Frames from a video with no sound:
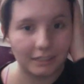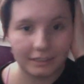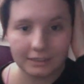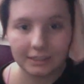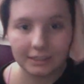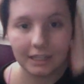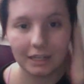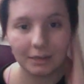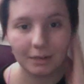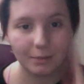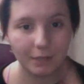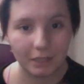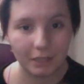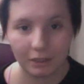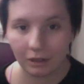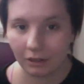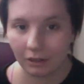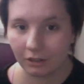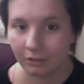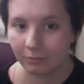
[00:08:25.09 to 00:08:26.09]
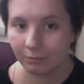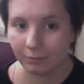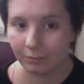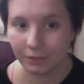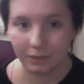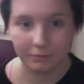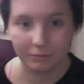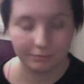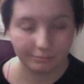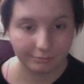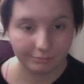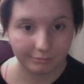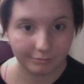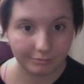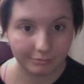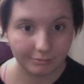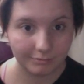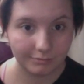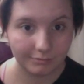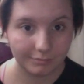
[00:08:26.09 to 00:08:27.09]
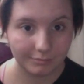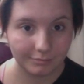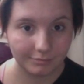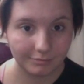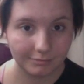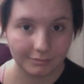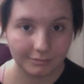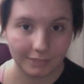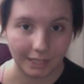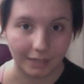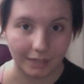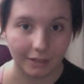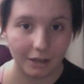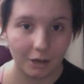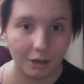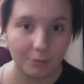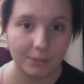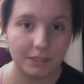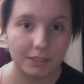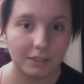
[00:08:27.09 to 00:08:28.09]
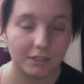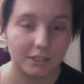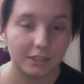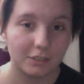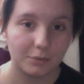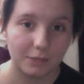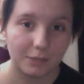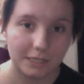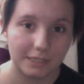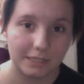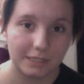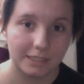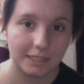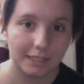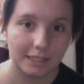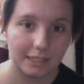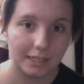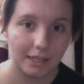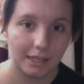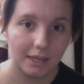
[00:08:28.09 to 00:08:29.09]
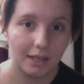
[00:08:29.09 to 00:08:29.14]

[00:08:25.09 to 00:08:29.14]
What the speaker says: It's getting a bit long, but yeah, I'll be turning 20